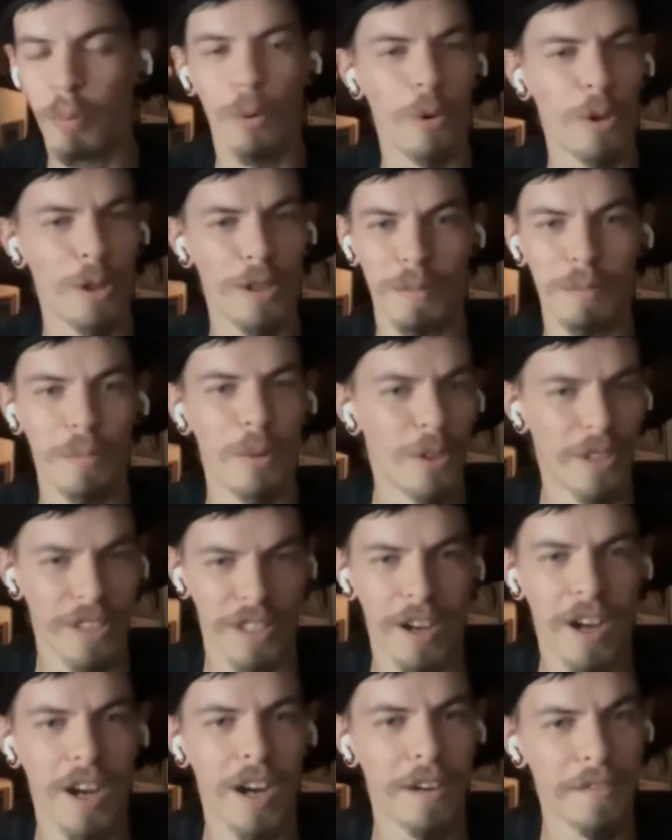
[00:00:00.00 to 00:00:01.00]
pull
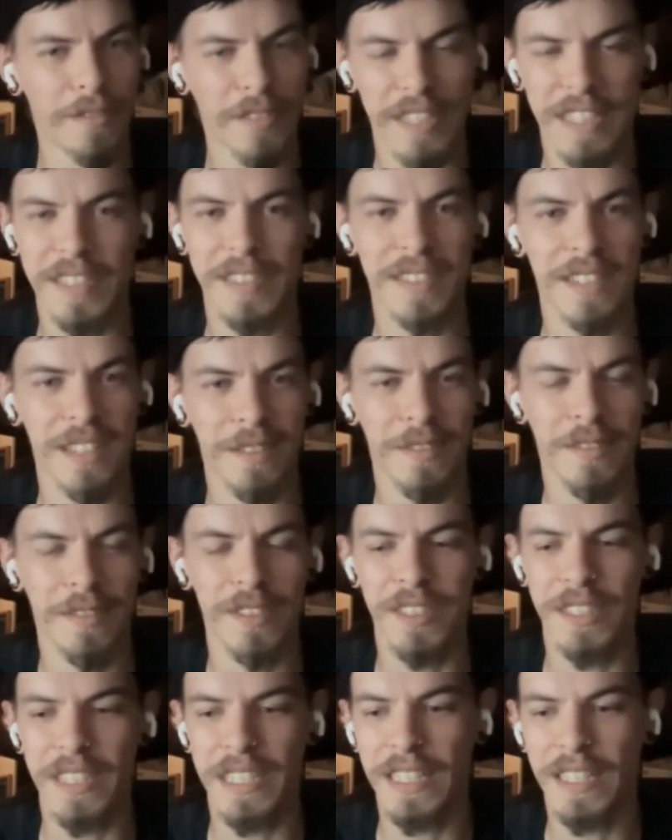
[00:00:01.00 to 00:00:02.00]
it off, like it's
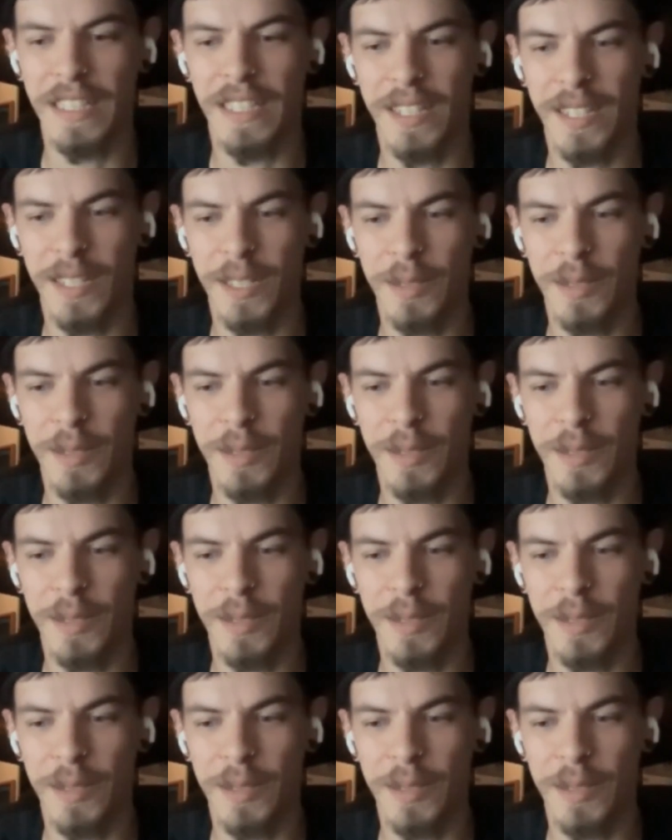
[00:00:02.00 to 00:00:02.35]
definitely